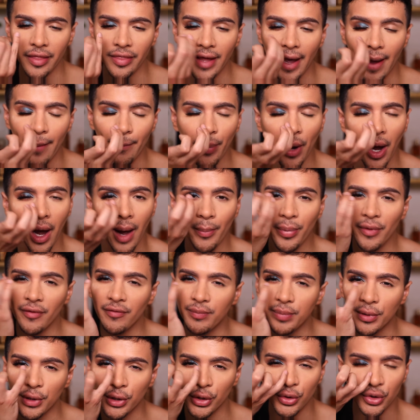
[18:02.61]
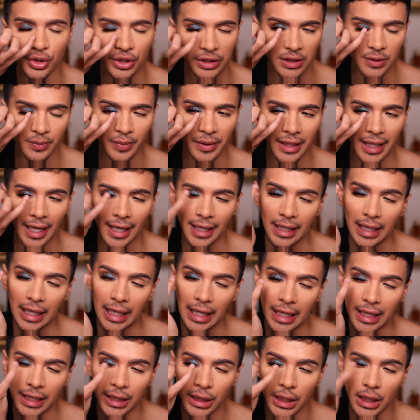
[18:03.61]
that pop of blue just but like
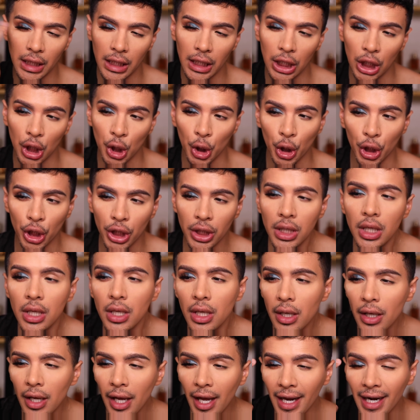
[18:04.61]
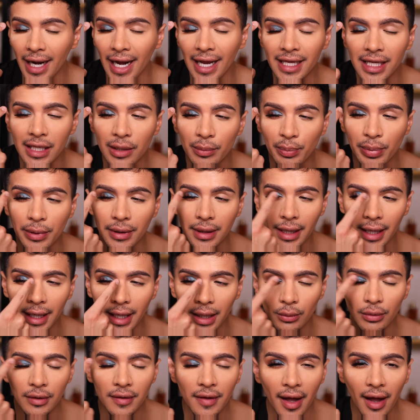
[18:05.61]
in the inner. And I keep
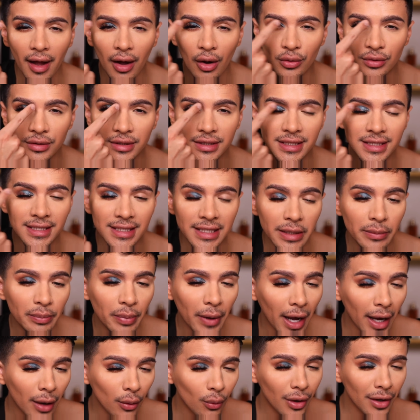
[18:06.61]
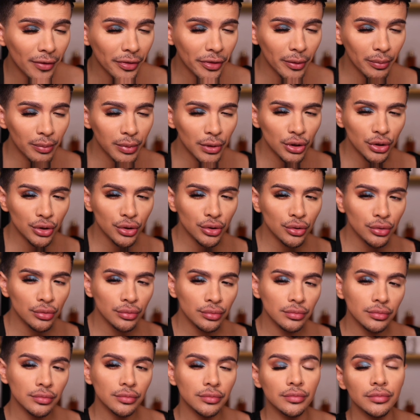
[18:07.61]
playing with how deep I want the
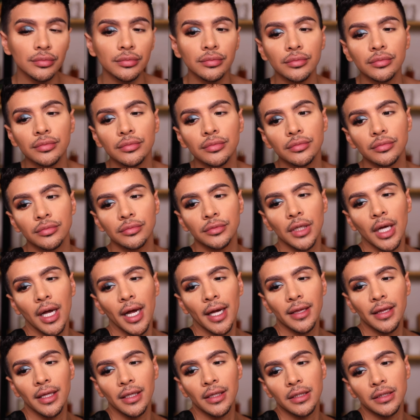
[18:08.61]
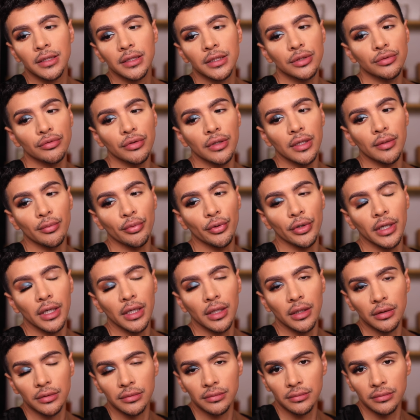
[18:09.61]
blue. I think this is really pretty.